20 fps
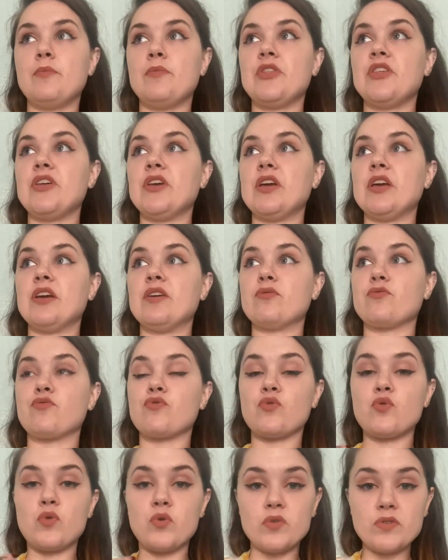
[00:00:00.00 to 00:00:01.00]
the
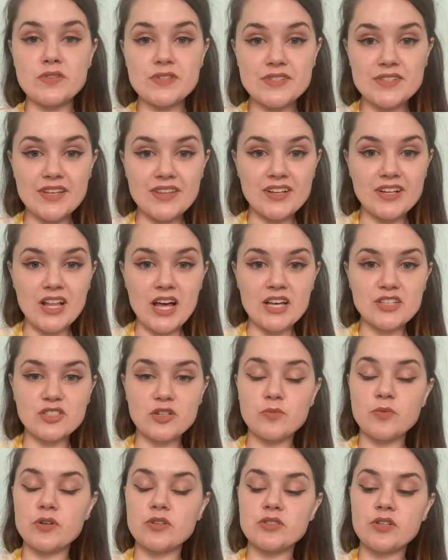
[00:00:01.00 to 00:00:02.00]
rules in the
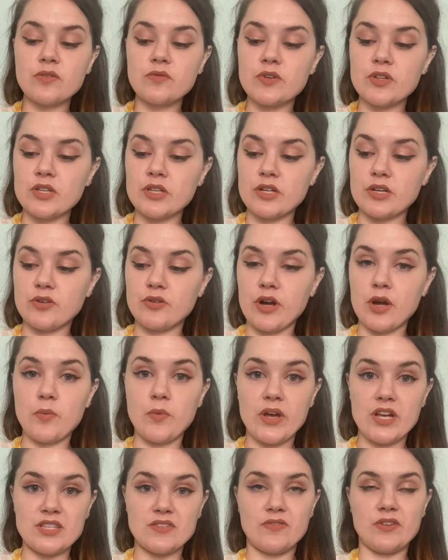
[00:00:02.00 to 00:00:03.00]
classroom. Those are really great
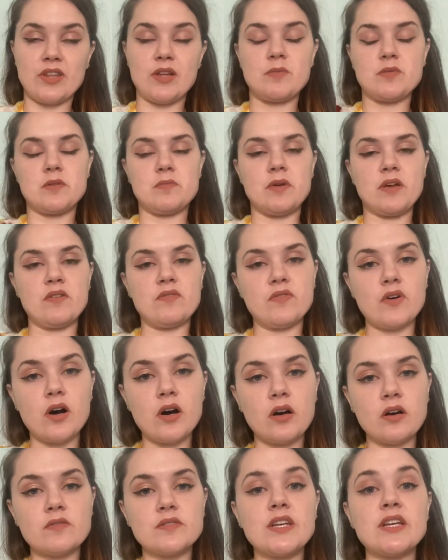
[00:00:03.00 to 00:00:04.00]
ways for them to be
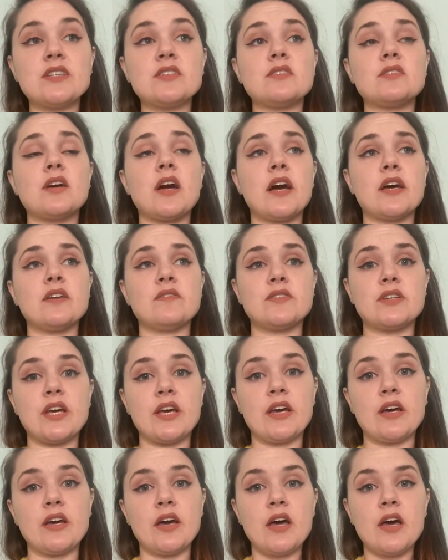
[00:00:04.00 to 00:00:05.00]
involved and to kind of
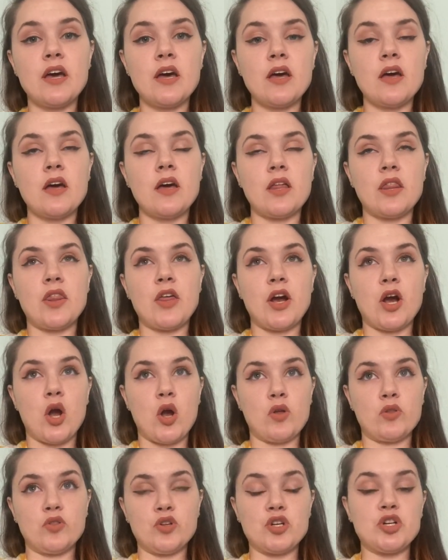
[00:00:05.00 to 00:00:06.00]
take their
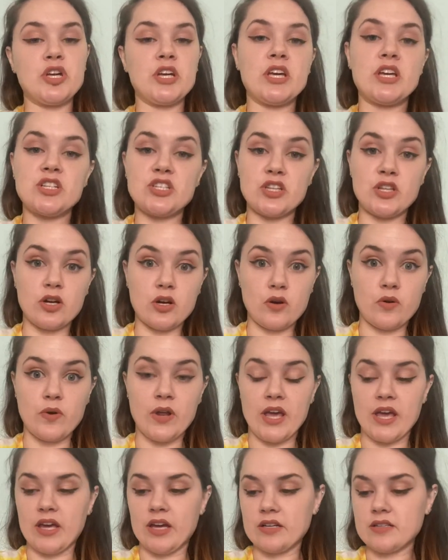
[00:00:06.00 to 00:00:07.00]
learning into their own
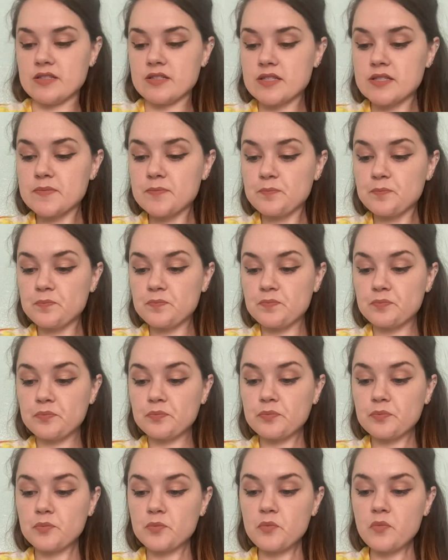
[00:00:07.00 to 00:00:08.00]
hands.
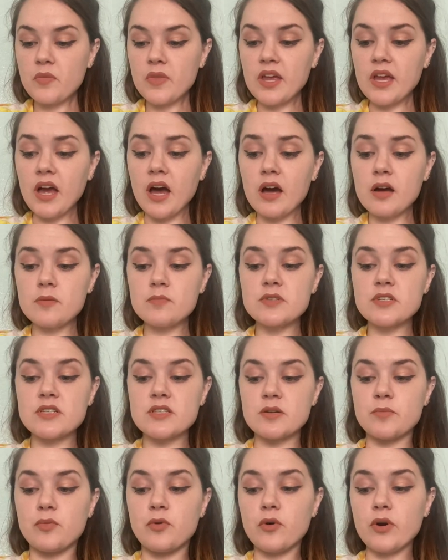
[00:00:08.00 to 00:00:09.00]
To
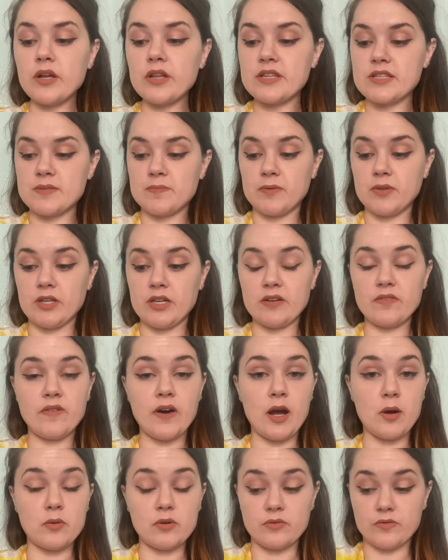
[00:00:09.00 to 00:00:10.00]
support this belief,
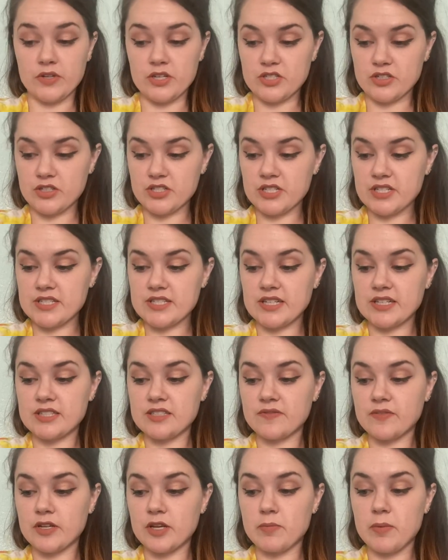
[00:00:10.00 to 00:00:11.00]
I will research
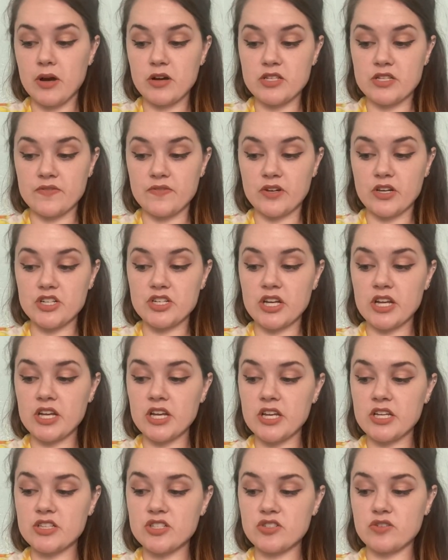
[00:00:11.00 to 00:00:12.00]
extensively about
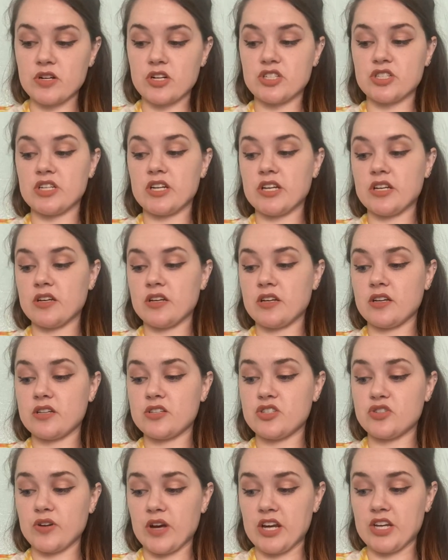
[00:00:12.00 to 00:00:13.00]
differentiated instruction
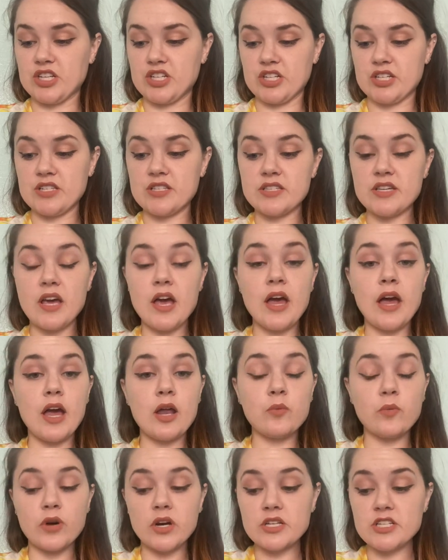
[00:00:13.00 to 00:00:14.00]
strategies
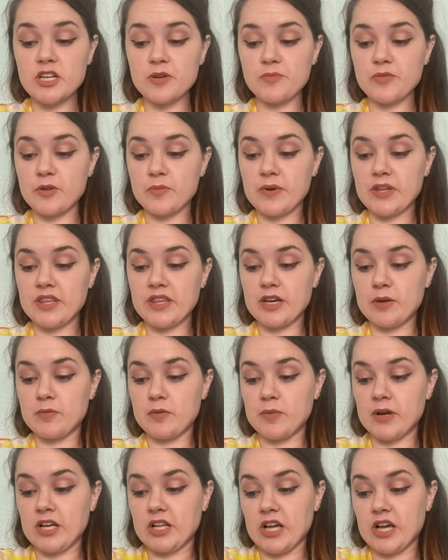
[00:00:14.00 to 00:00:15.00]
and work to implement them
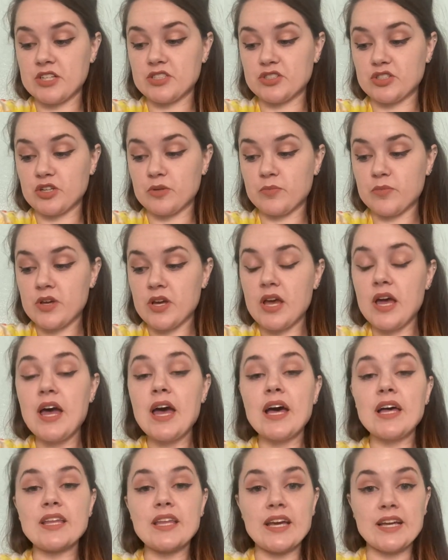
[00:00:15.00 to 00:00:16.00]
in my classroom.
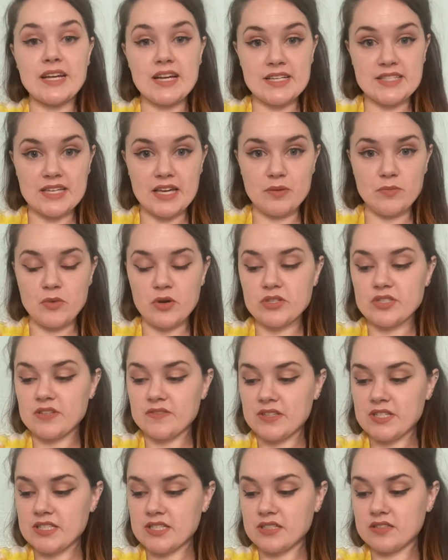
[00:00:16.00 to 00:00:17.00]
Like I said, most
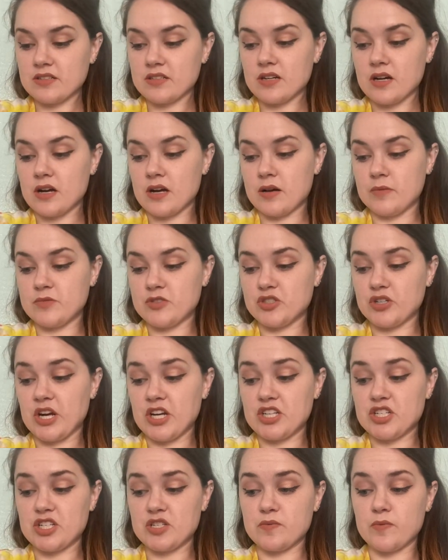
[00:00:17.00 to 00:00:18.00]
of these
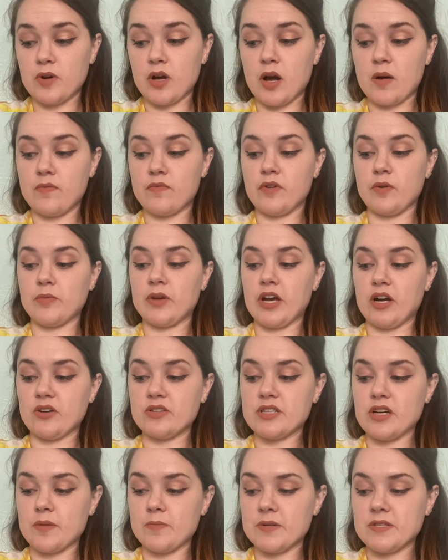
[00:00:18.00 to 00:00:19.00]
strategies will come from Carol
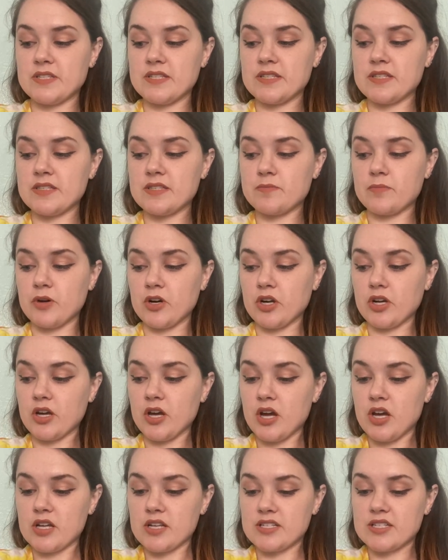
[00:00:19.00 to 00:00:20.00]
Tomlinson's book
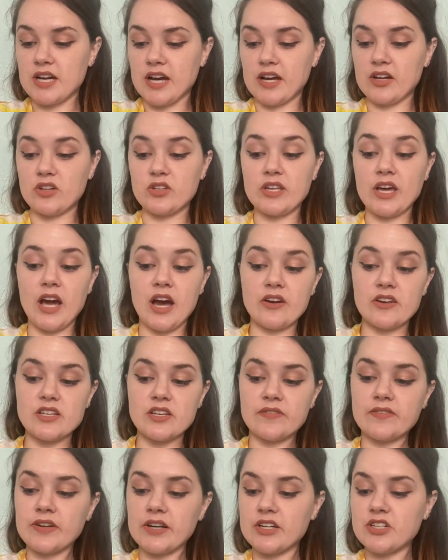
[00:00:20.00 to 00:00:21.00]
titled How to
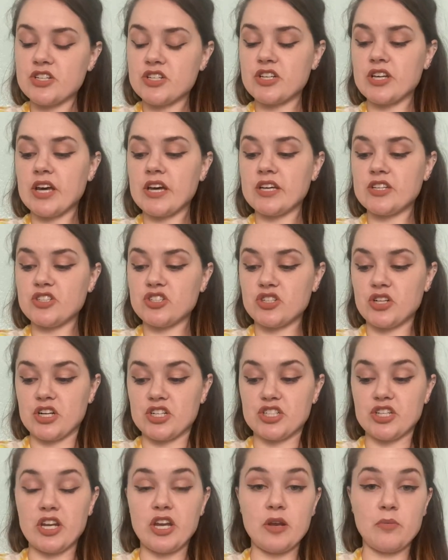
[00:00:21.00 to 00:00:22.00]
Differentiate
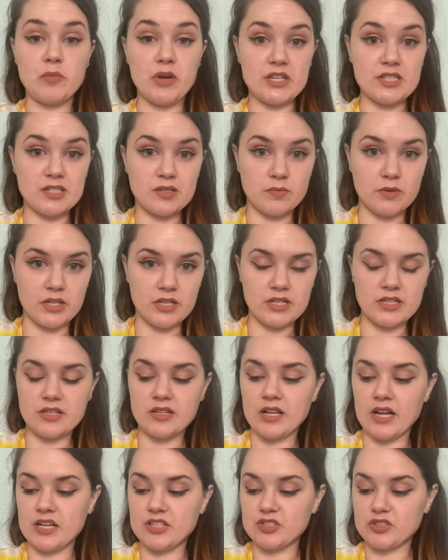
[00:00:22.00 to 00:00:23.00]
Instruction in Mixed Ability
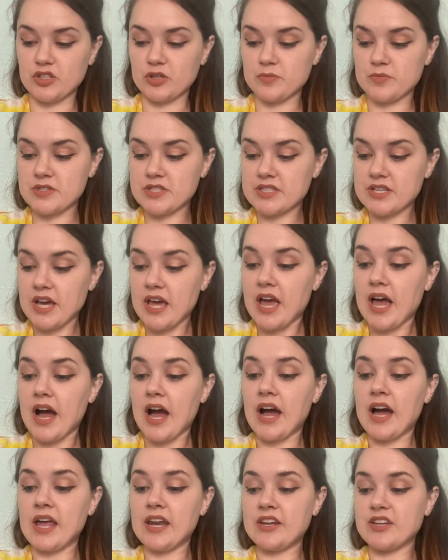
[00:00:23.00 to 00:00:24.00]
Classrooms.
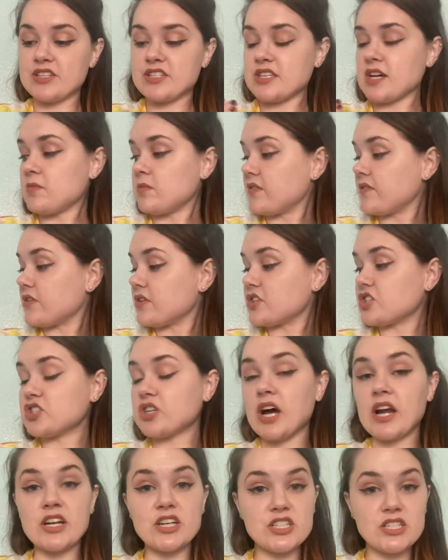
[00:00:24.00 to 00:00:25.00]
And some of those
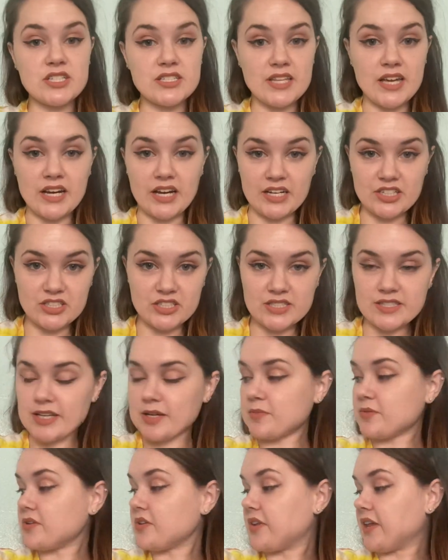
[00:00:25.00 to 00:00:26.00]
strategies that I just
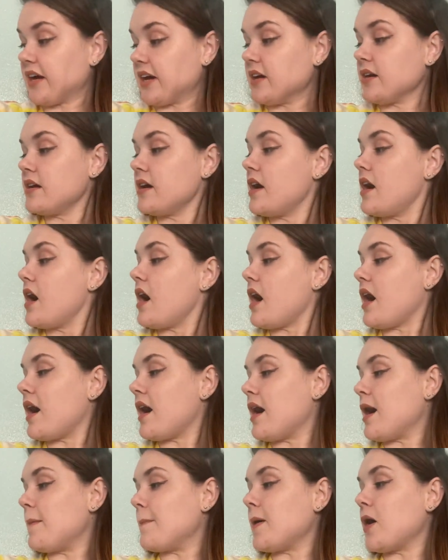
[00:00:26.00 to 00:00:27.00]
labeled there
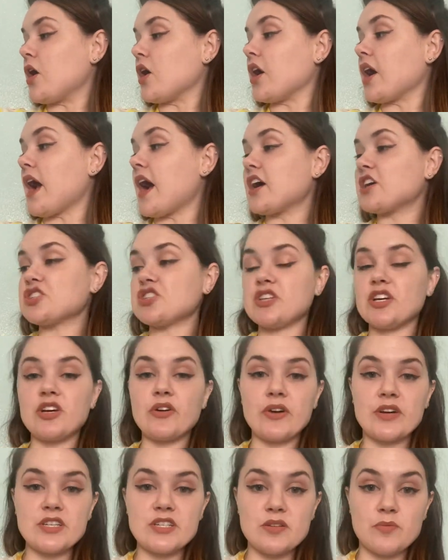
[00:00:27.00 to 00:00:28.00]
are actually
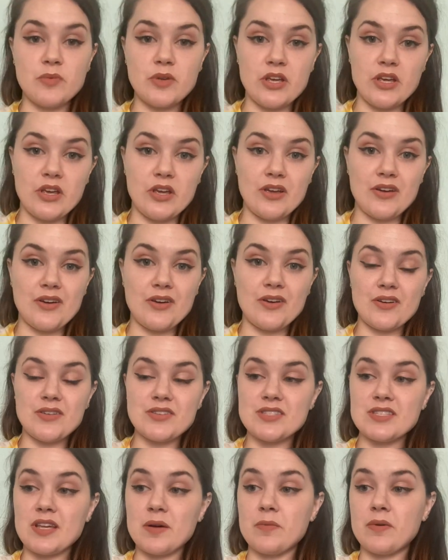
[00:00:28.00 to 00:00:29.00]
going to be
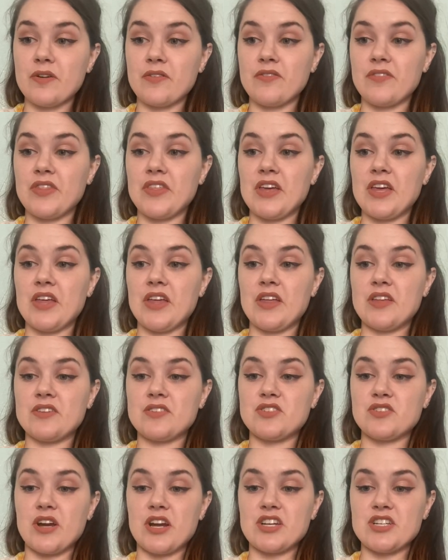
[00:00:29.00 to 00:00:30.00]
some of the
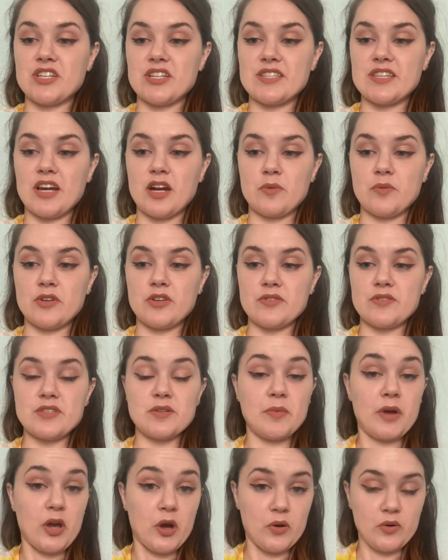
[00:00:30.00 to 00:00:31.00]
strategies that I will use
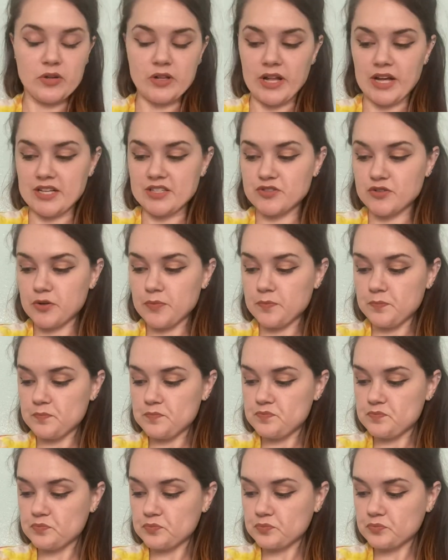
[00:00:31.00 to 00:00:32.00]
in my own classroom.
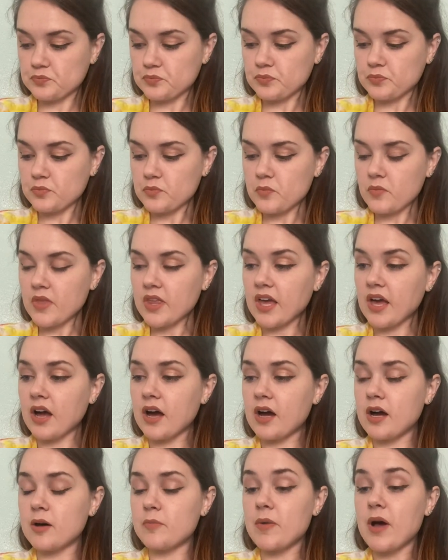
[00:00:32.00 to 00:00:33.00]

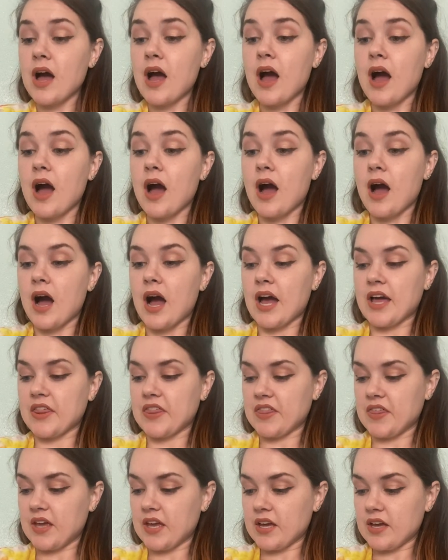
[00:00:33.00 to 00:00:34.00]
I
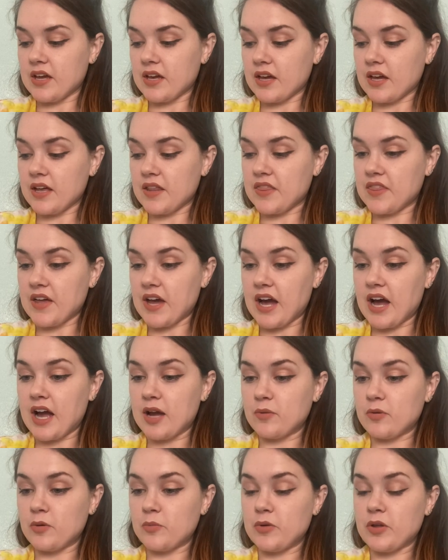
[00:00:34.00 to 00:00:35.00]
think that
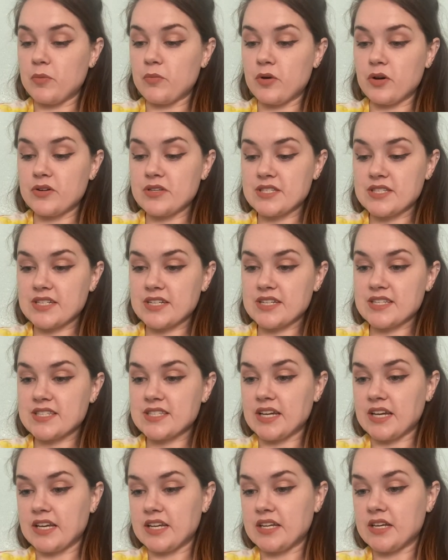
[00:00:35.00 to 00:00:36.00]
I will be most
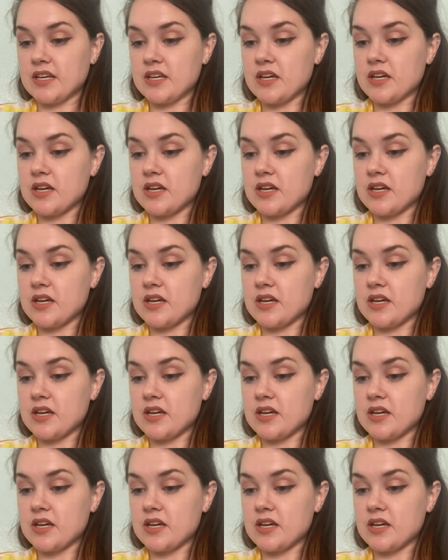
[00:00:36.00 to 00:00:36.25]
excited